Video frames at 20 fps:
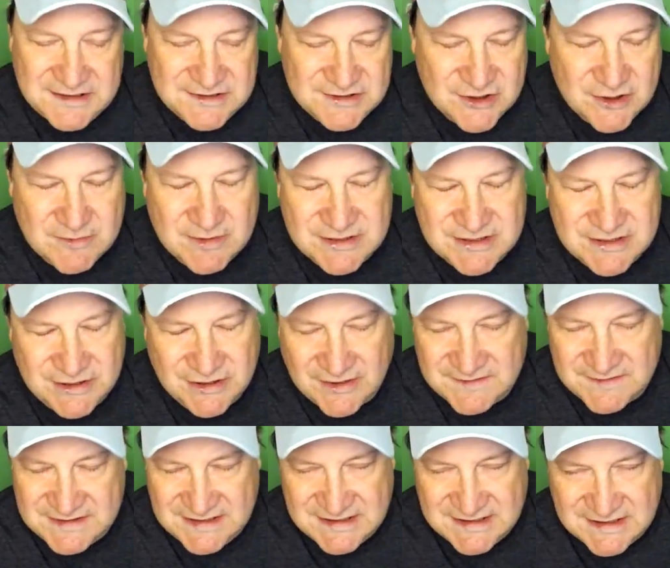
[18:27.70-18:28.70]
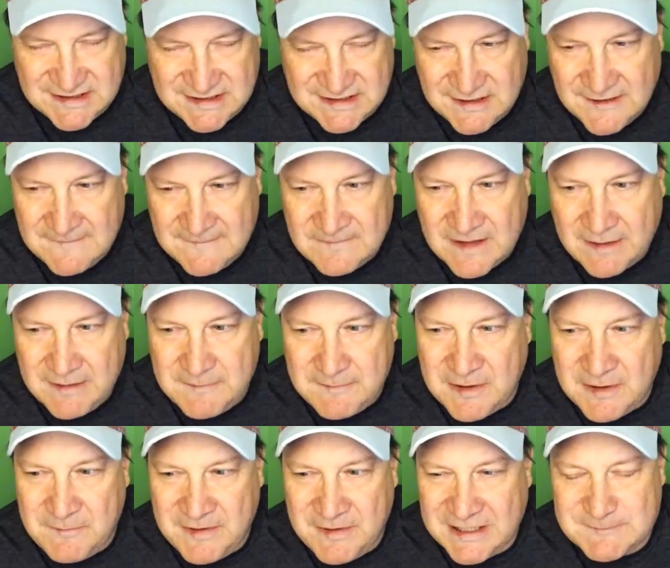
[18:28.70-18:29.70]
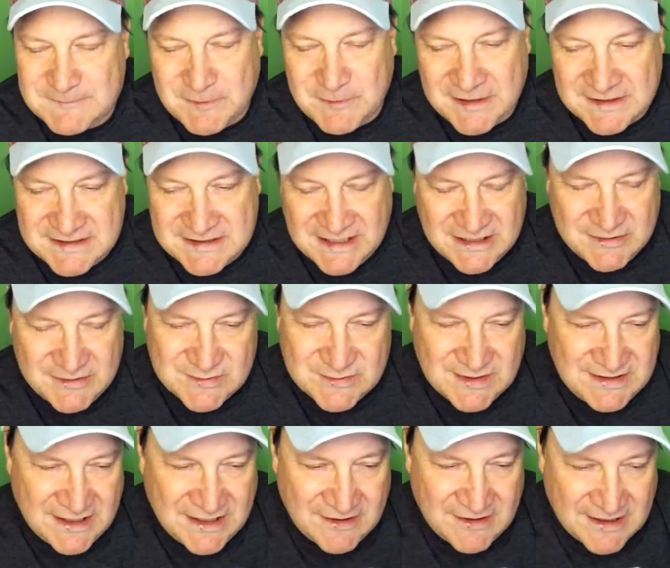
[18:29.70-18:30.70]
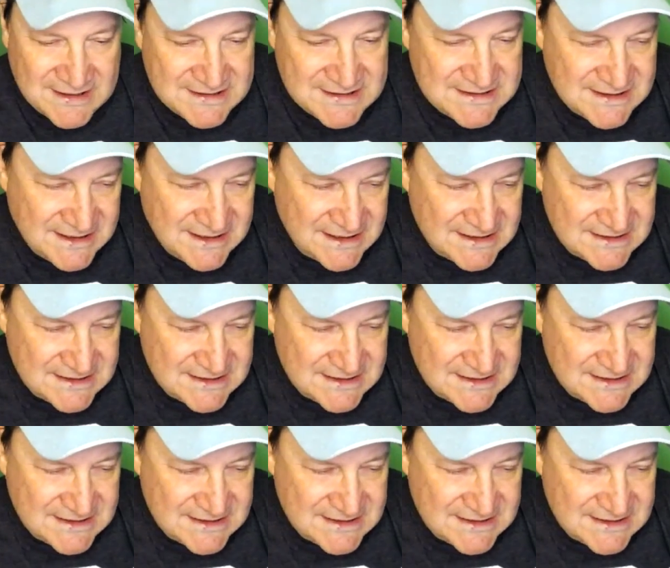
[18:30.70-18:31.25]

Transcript: so much in the offseason. I mean, the biggest thing of St. Louis right now, honestly,